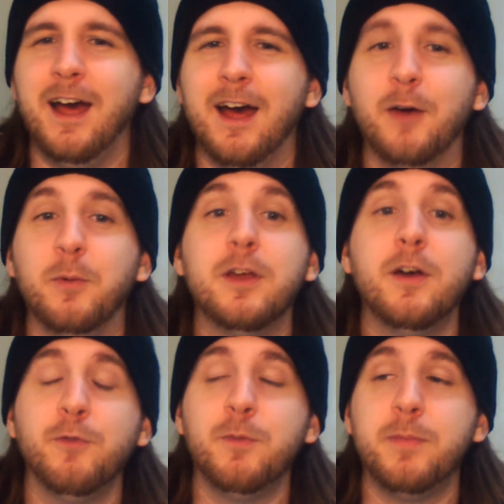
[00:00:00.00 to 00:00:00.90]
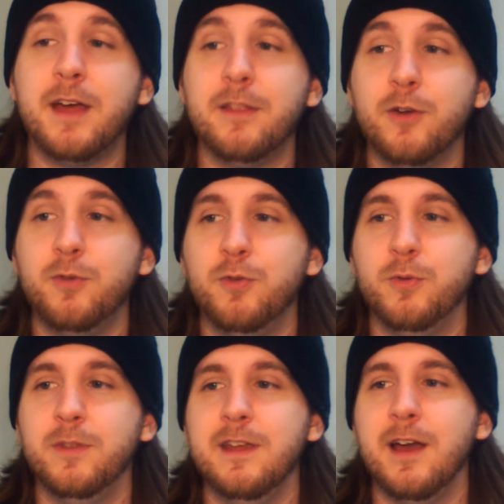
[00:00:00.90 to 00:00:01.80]
Uh, we cut from that though
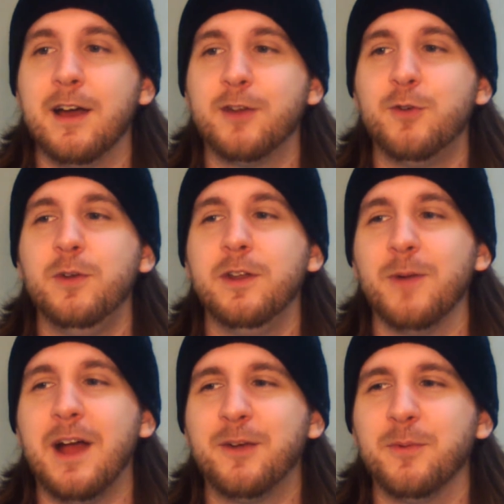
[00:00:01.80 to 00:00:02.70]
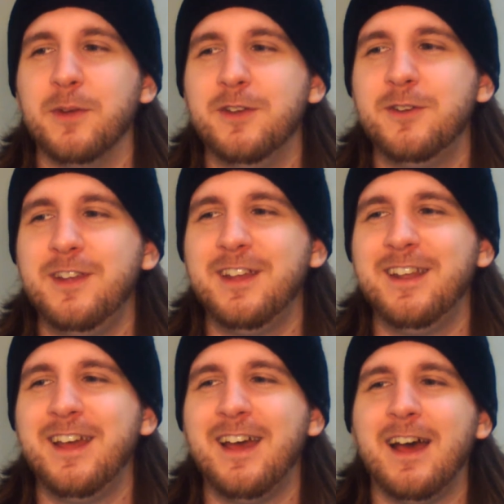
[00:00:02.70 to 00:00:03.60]
to the uh, Khun and Rak
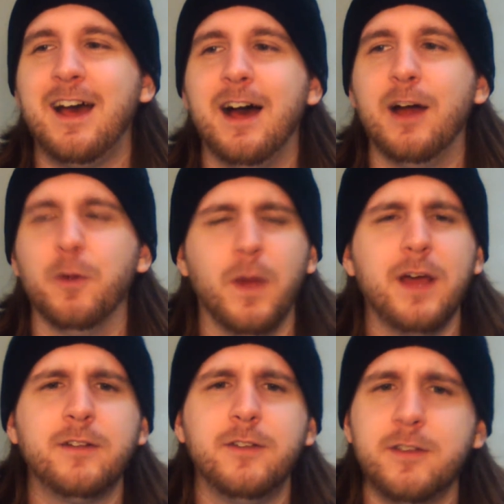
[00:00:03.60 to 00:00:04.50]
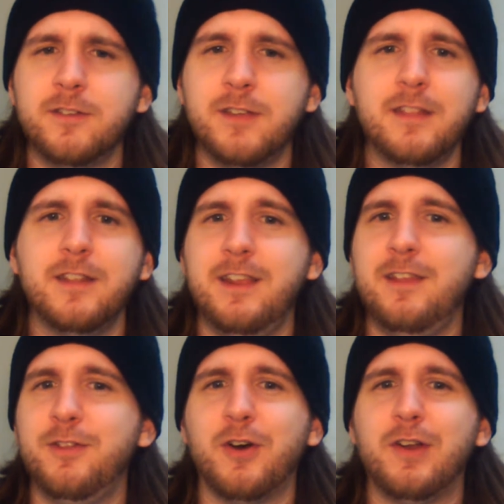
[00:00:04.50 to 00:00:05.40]
reunion. Uh, Rak does say that
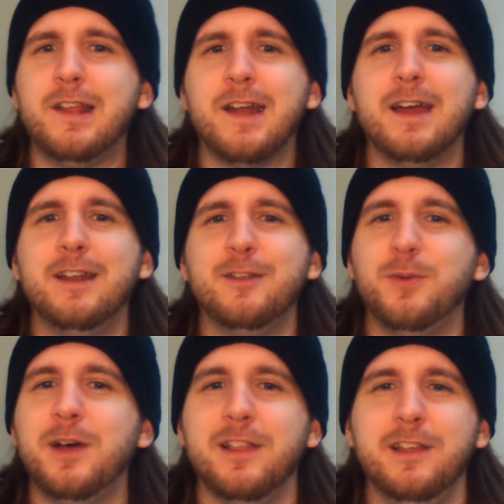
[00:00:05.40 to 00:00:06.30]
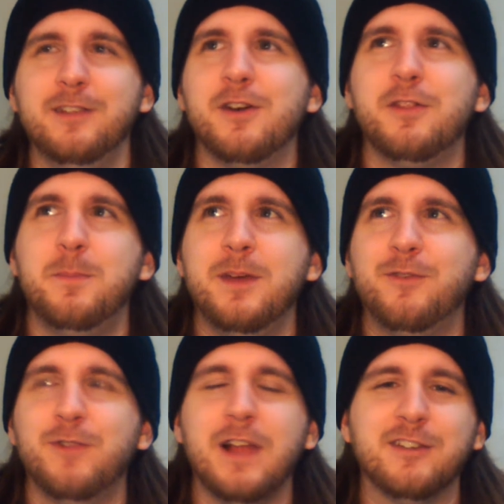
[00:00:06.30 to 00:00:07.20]
he thought he died as well. He saw the
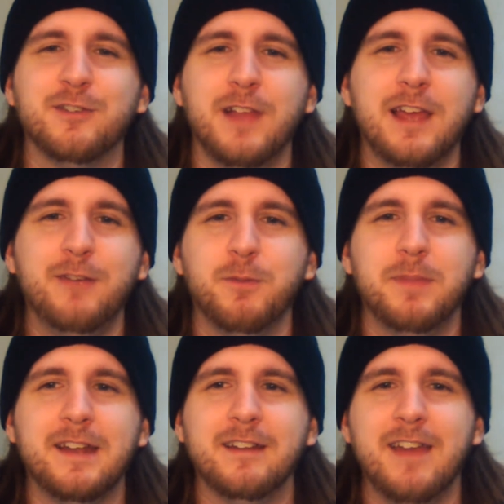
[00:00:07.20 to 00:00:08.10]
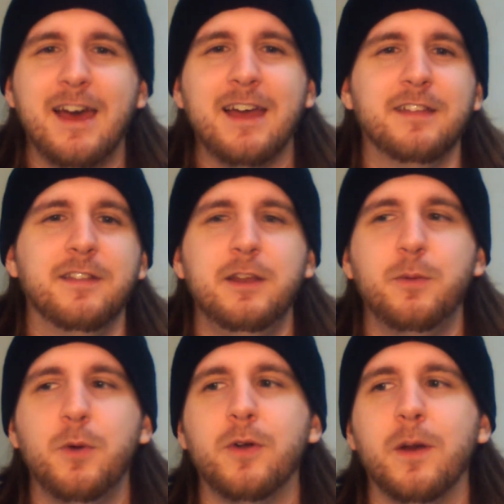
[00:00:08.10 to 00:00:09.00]
big flash of light from that attack, and then he
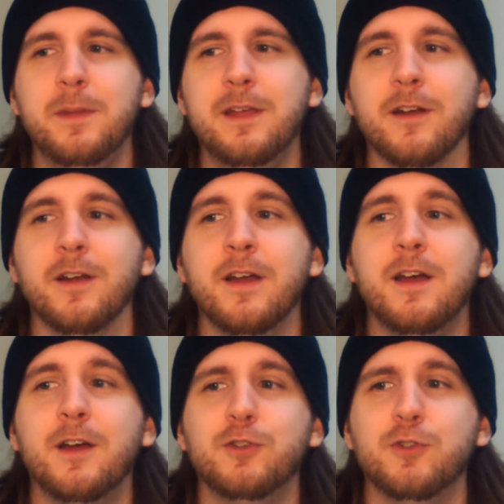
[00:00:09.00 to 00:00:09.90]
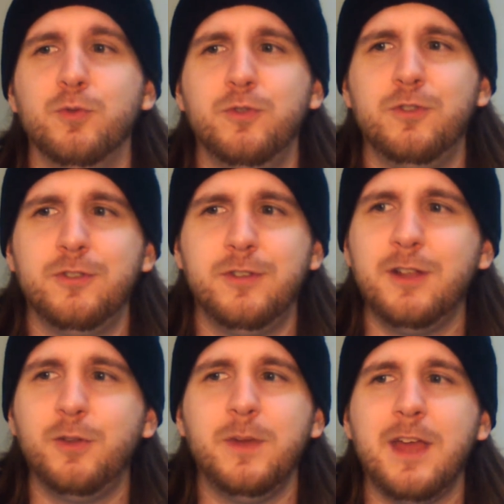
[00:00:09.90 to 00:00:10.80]
woke up here. So
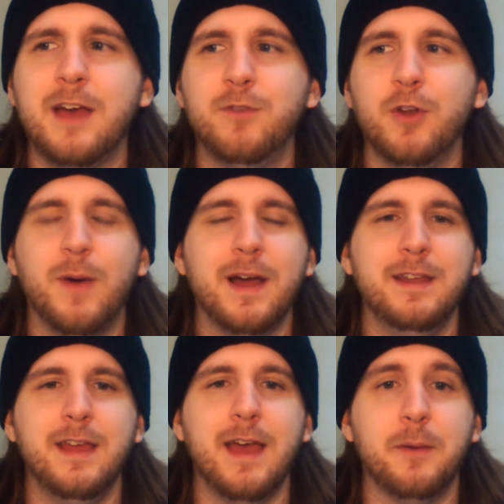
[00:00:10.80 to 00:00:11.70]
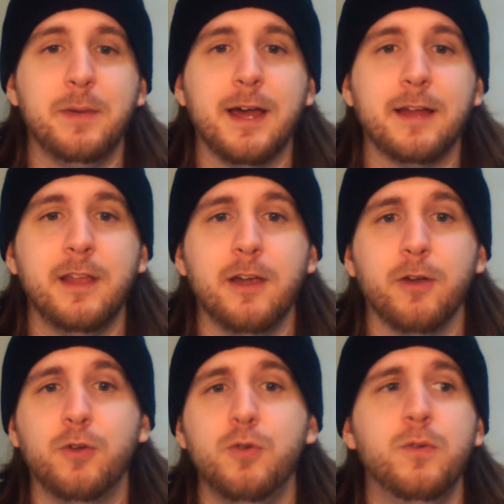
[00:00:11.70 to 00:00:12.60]
still we have no idea how he got
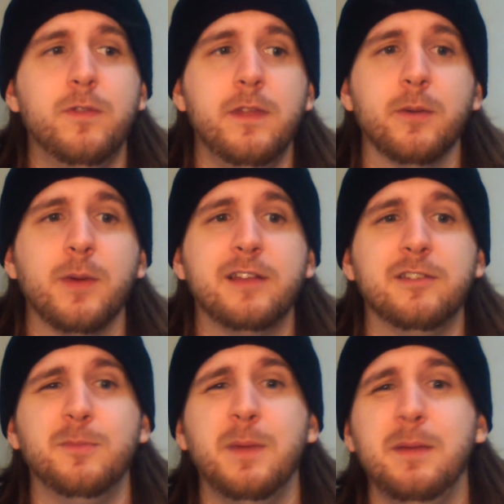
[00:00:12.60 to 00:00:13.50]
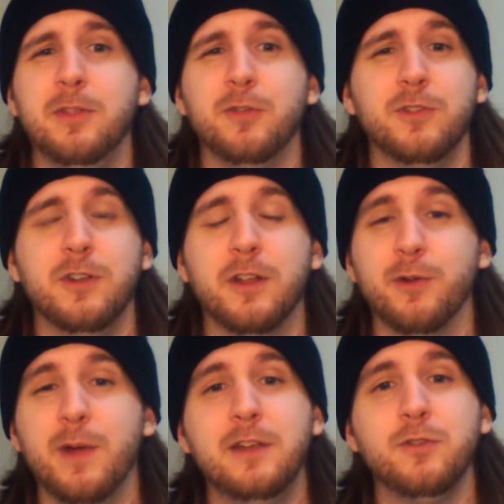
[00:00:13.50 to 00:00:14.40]
there. Khun theorizes maybe there's
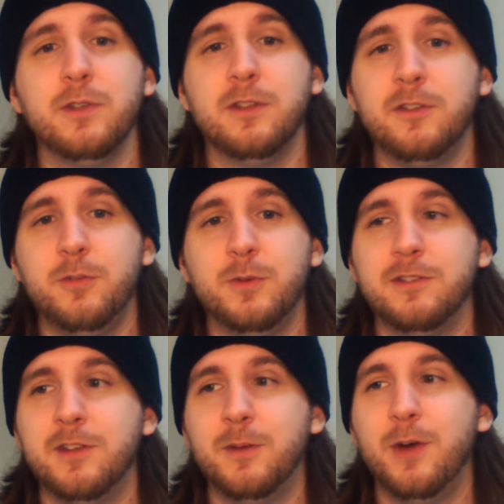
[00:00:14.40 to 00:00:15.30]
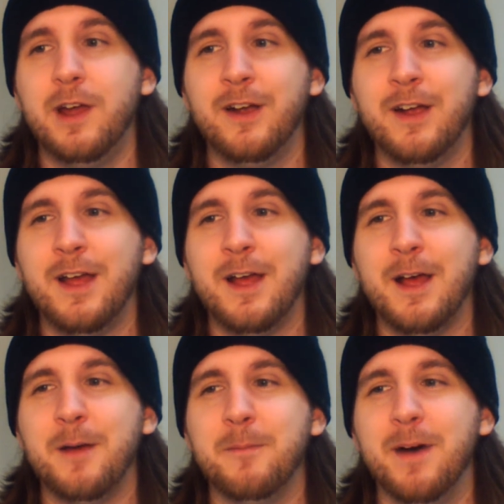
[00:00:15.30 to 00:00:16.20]
another entrance to it somewhere.
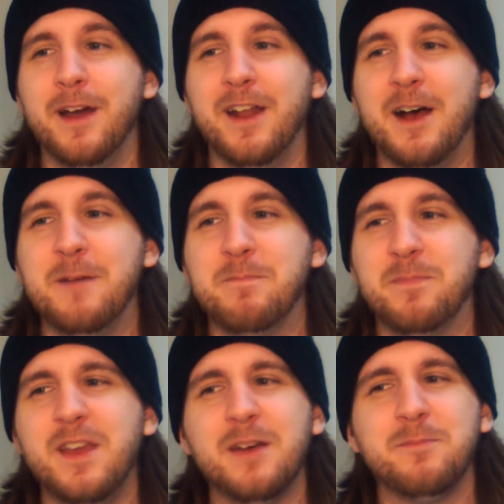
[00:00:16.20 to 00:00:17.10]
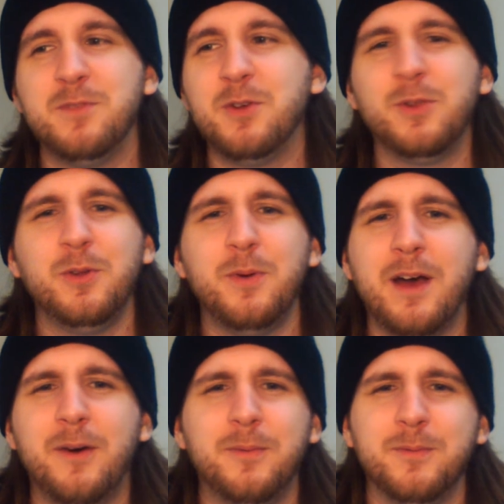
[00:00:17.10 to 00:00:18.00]
But uh, yeah, no clue
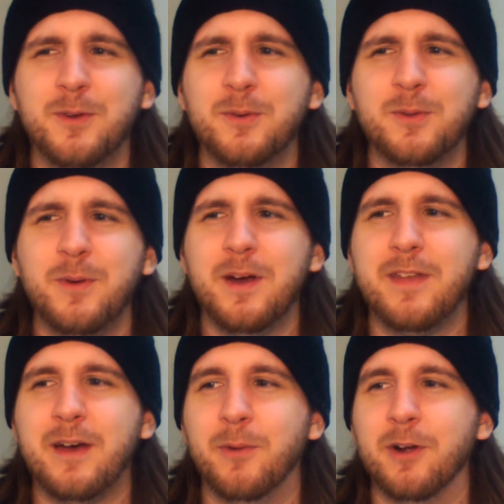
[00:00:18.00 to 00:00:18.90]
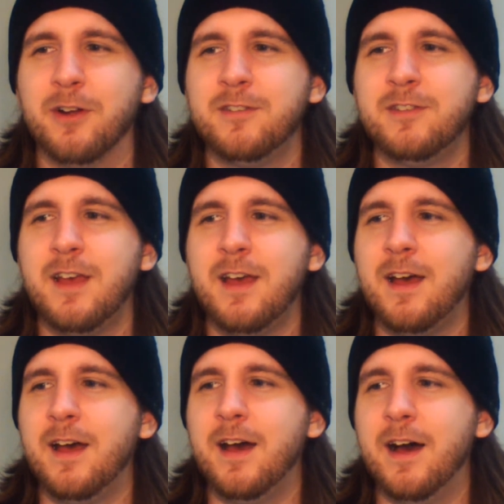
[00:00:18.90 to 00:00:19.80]
how no clue how that works.
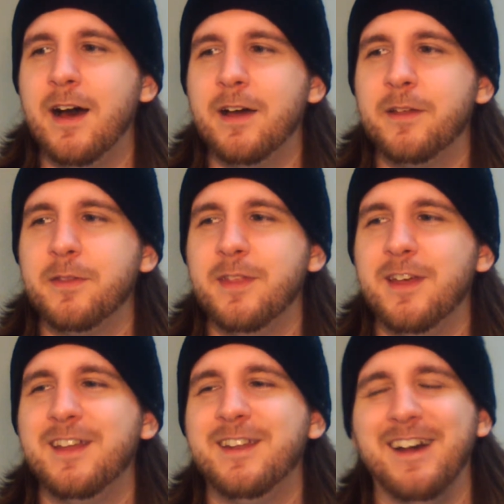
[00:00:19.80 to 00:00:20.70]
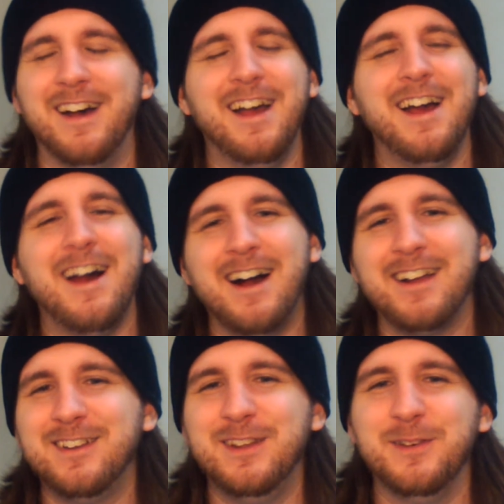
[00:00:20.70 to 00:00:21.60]
Uh, then uh,
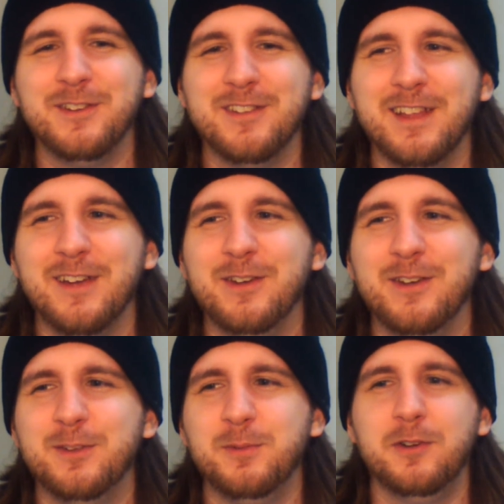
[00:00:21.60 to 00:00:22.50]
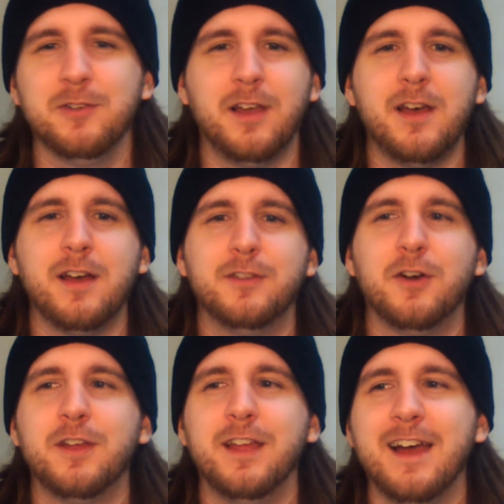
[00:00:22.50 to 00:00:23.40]
Hockney was hilarious when he was like, ah,
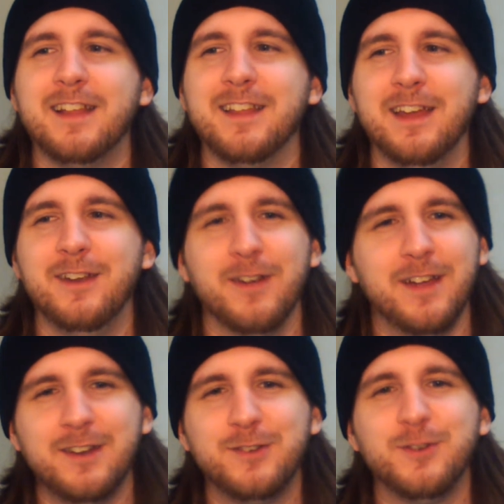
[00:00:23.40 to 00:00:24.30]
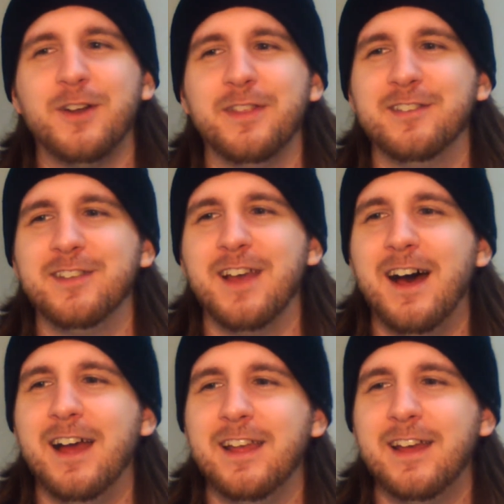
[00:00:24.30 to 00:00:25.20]
talking alligator, I gotta draw this
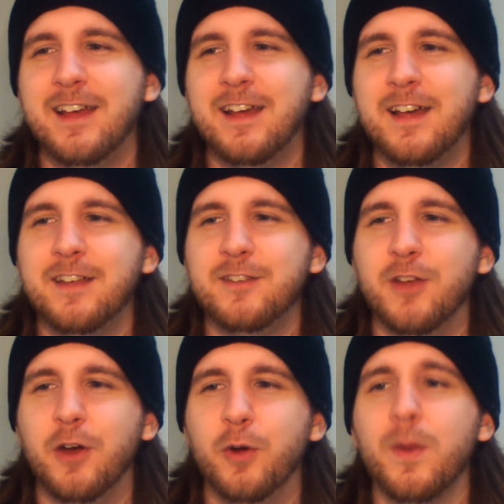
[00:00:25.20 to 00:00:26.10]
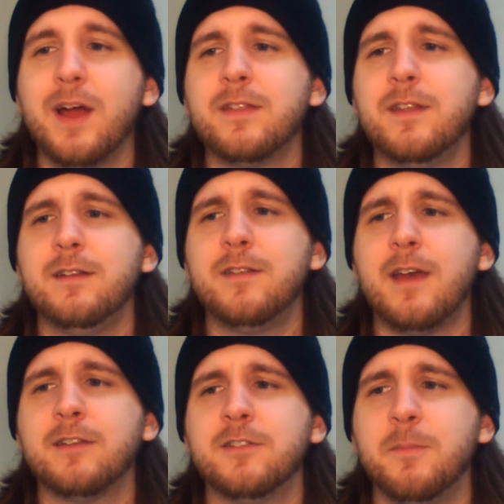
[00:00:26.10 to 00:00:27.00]
guy. So Rak then
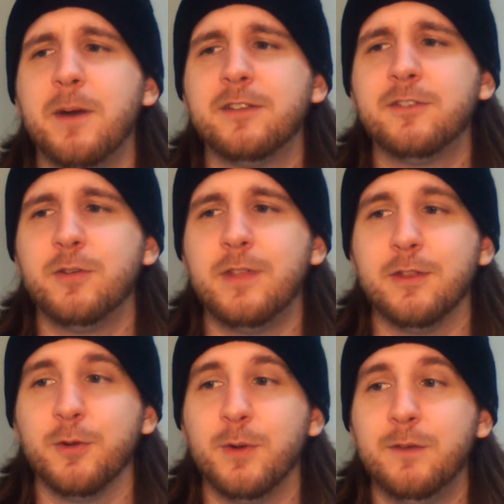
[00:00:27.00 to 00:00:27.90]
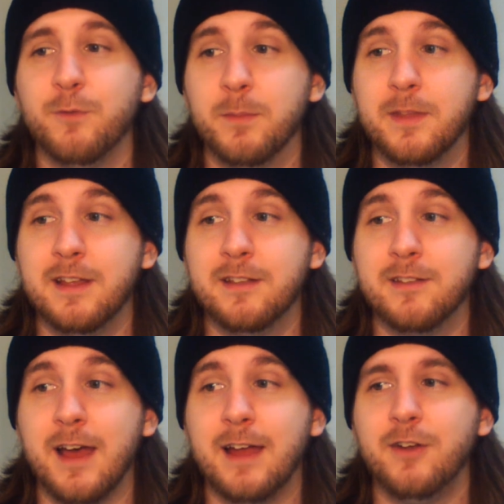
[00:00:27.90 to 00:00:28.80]
attacks the monster that they're in from the
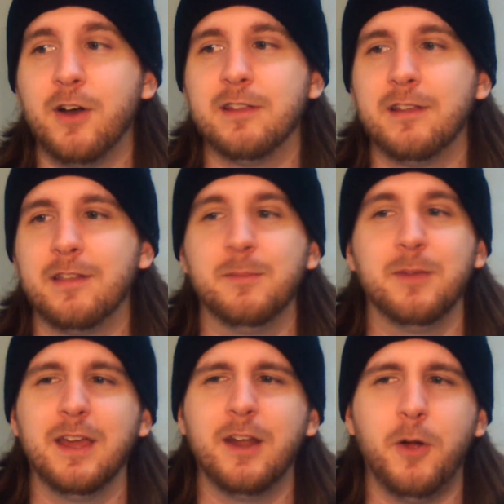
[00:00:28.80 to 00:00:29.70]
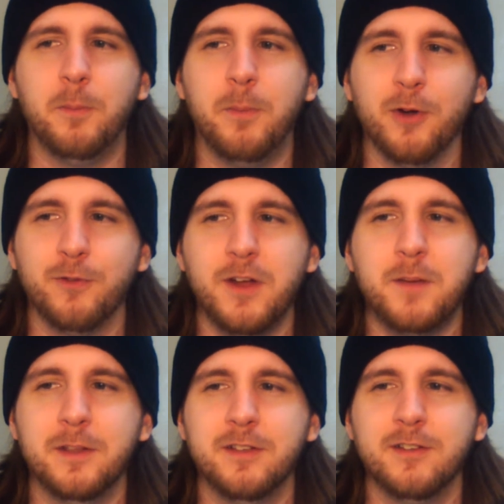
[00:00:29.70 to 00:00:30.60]
inside, causing them to get all barfed
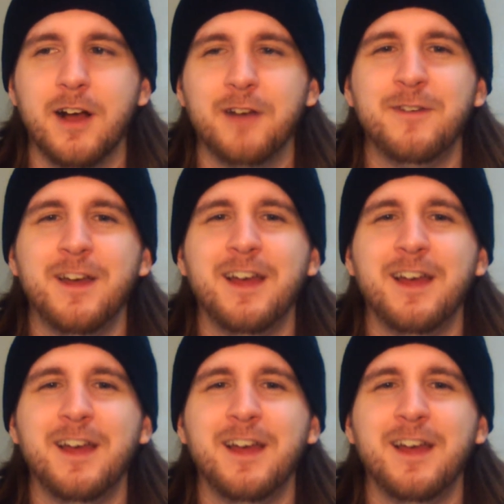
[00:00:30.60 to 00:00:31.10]
up and stuff.